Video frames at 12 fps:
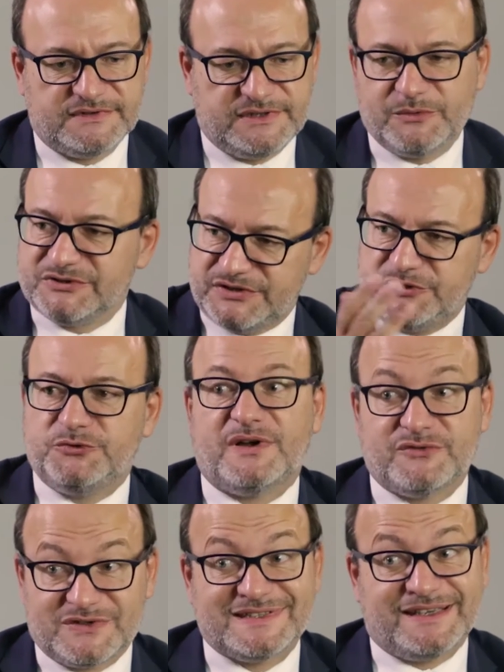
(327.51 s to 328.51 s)
they wanted to
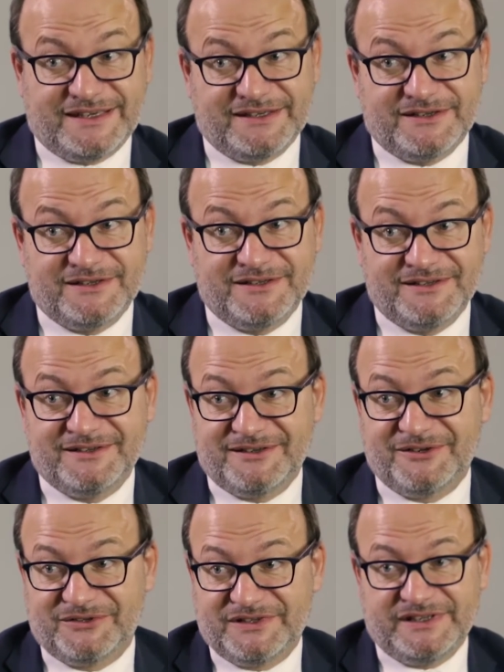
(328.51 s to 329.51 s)
have a say
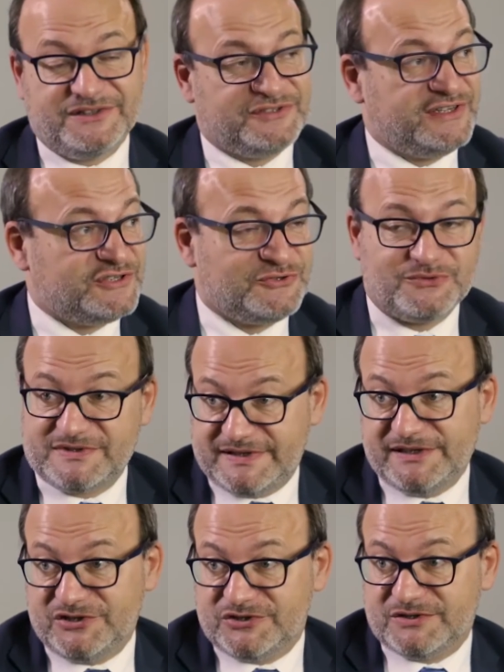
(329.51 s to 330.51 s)
on the international
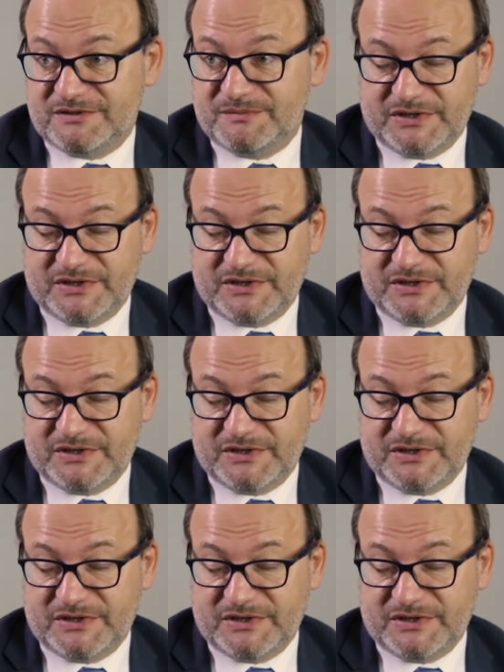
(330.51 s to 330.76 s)
stage